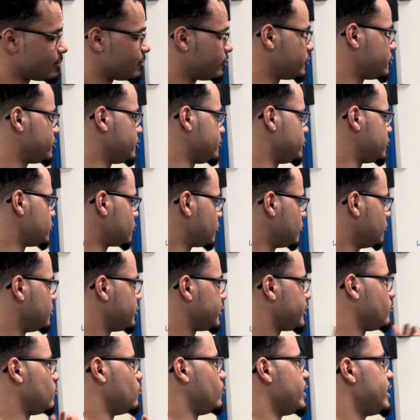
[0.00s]
between schooling
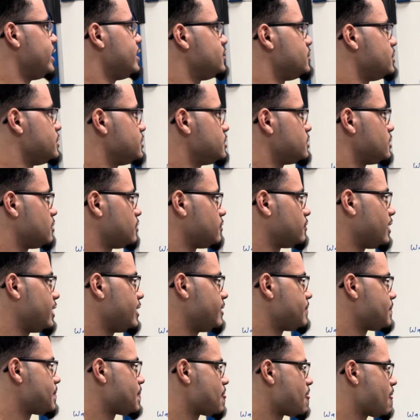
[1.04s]
and wages, right?
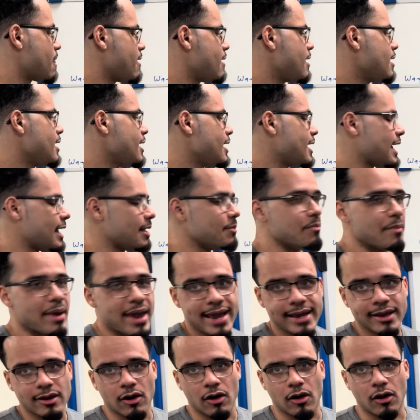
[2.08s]
And
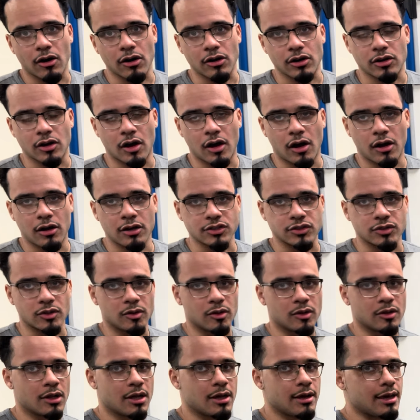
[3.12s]
make our
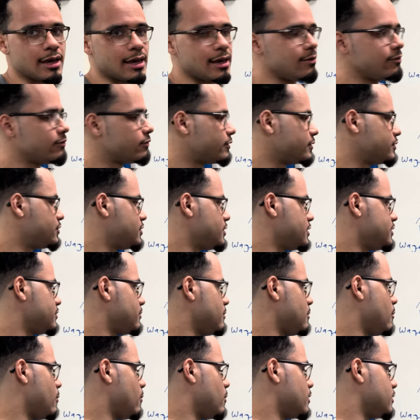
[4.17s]
causal inferences that
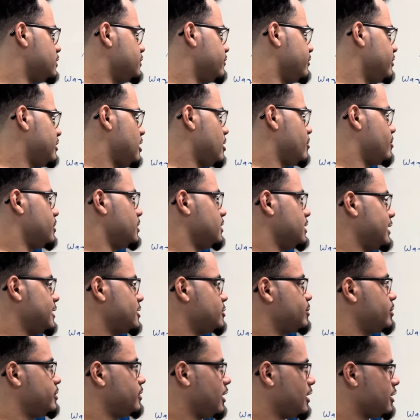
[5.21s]
we want to develop less
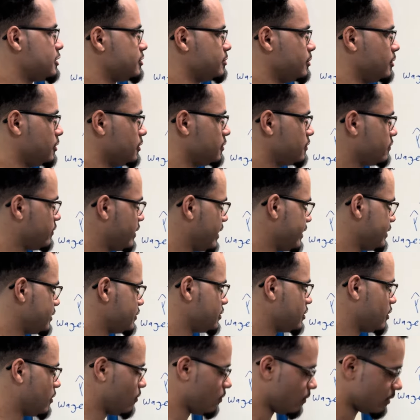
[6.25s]
plausible, right?
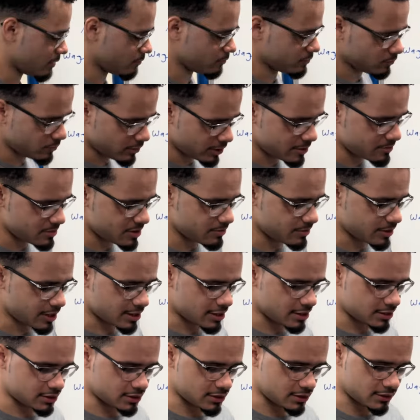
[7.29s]
So what I mean by
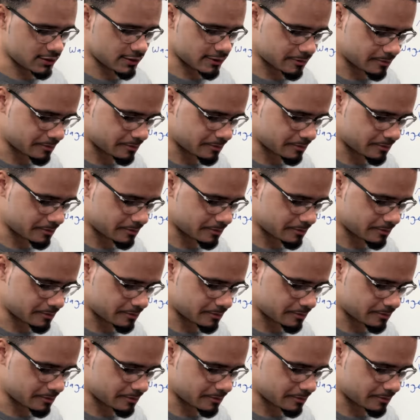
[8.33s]
this is